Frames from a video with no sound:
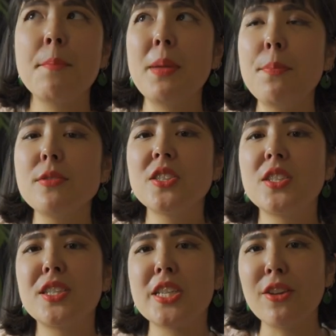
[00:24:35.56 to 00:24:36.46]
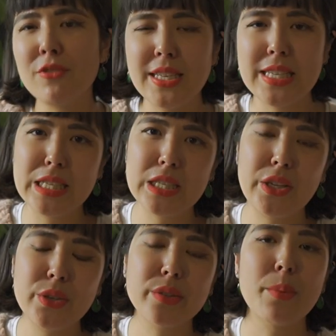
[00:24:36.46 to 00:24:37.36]
people generally tend to
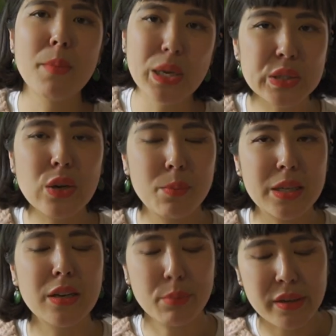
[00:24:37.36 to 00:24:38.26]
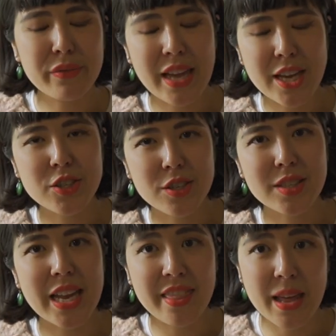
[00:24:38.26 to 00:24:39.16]
use the most common
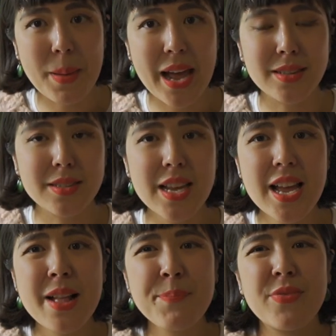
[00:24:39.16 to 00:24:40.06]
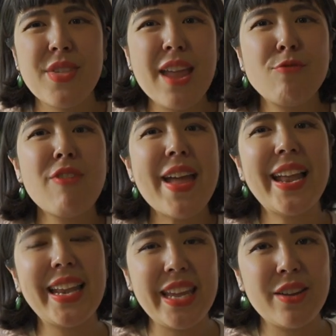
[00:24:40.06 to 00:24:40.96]
abbreviations in their patterns. They
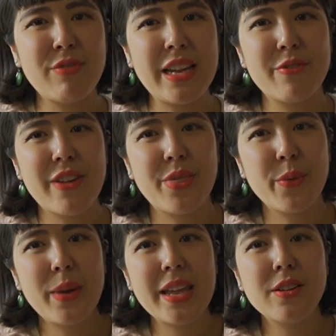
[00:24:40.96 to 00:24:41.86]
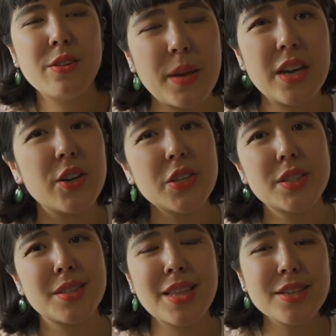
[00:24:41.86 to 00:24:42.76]
rarely reinvent the wheel
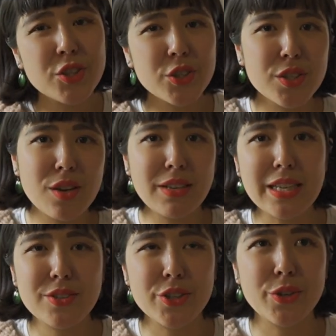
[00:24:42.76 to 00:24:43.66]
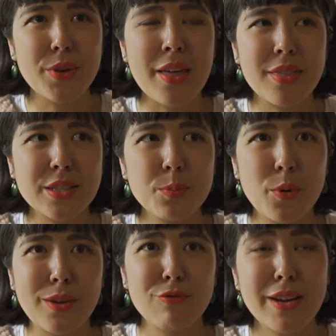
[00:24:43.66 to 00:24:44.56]
because there's just no need to at this
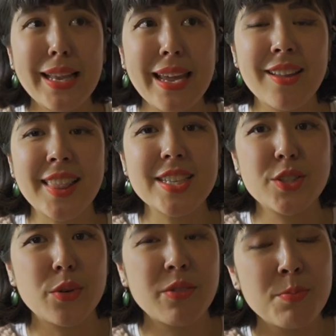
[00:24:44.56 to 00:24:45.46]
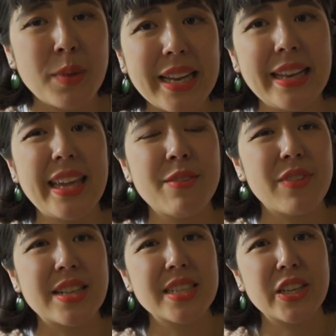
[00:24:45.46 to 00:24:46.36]
point, really, unless you're completely
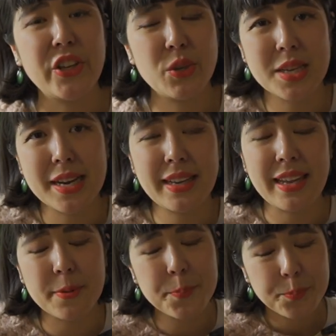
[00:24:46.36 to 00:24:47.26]
inventing a new technique.